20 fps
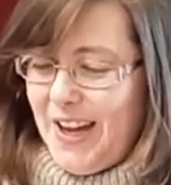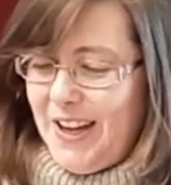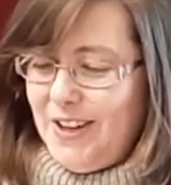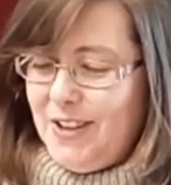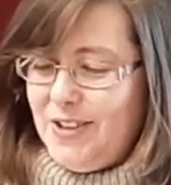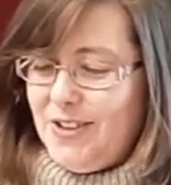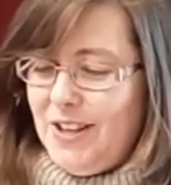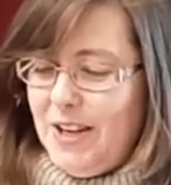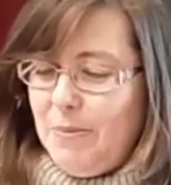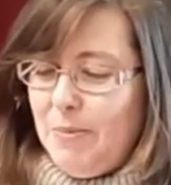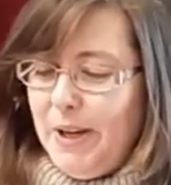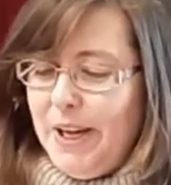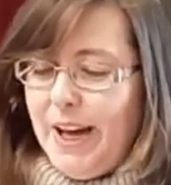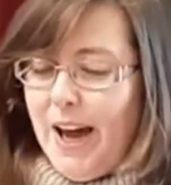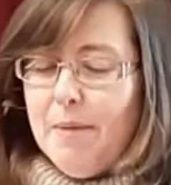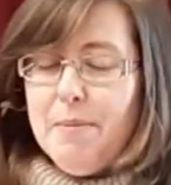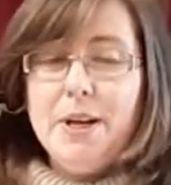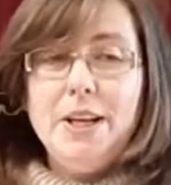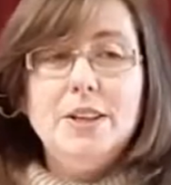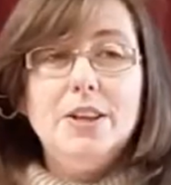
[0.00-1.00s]
You see,
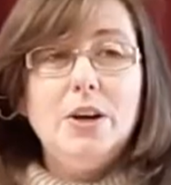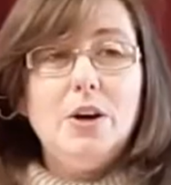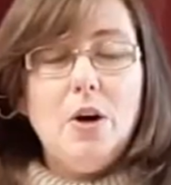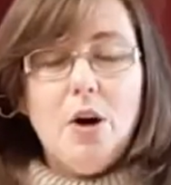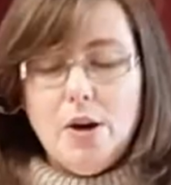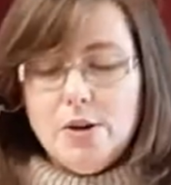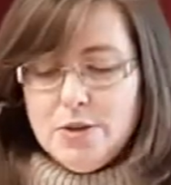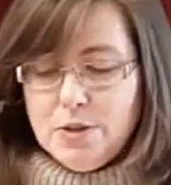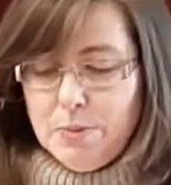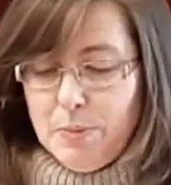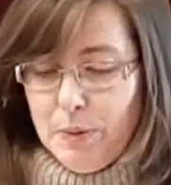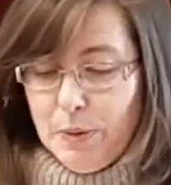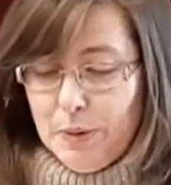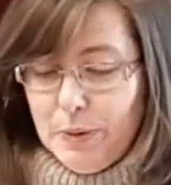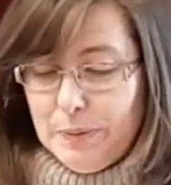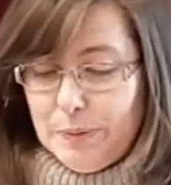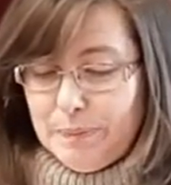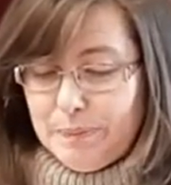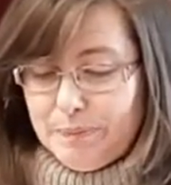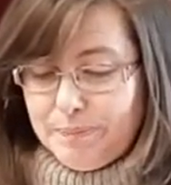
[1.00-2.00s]
becoming the
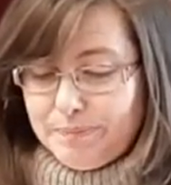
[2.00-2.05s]
gospel